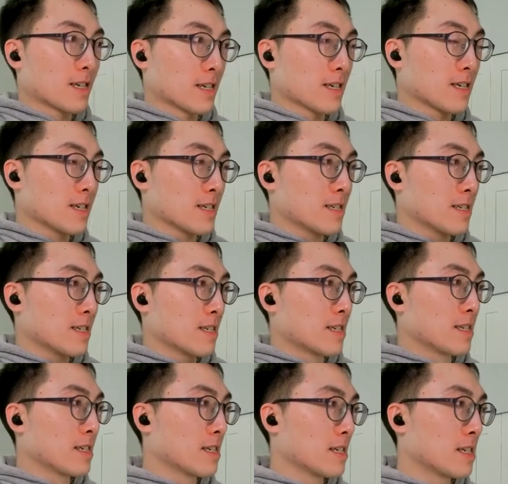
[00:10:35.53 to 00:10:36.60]
the
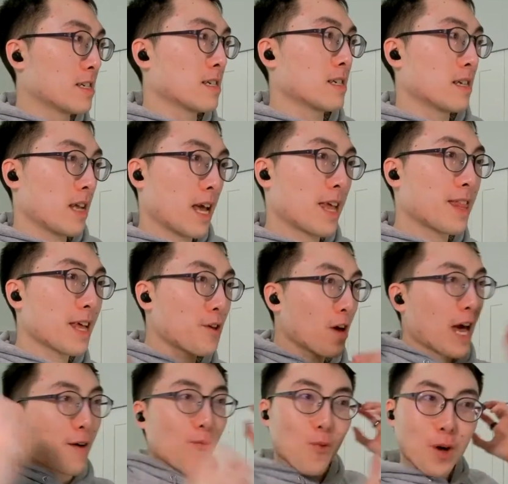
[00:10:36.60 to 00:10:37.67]
and then
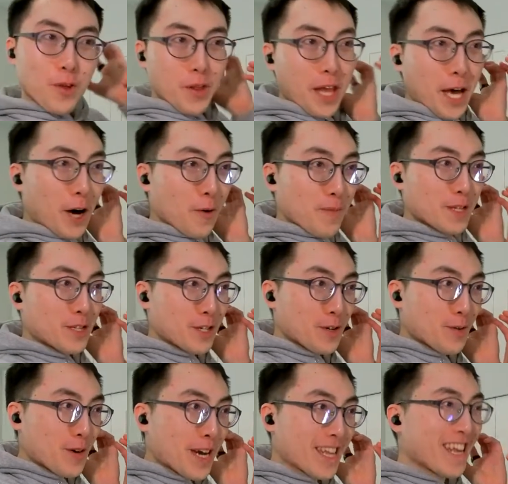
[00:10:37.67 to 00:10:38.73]
you have one on the helmet
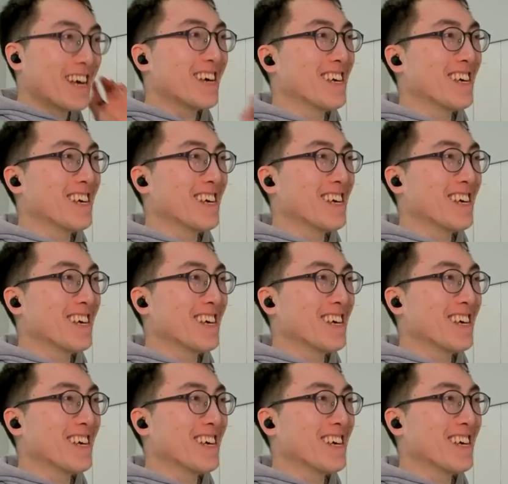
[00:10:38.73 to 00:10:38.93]
too, right?